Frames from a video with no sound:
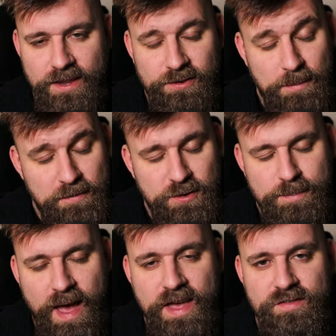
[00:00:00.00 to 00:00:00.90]
and some of you
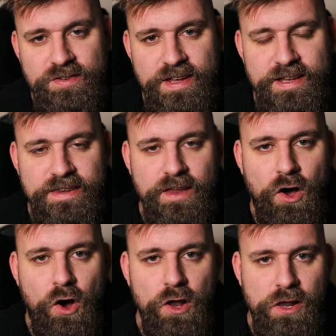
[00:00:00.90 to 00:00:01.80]
may have seen
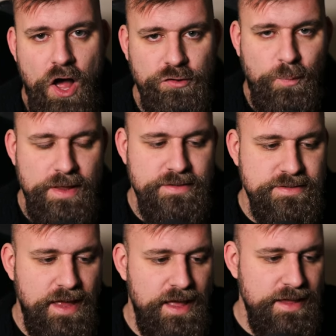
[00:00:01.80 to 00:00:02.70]
our last
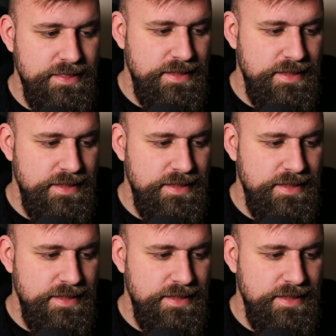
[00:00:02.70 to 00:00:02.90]
Wednesday,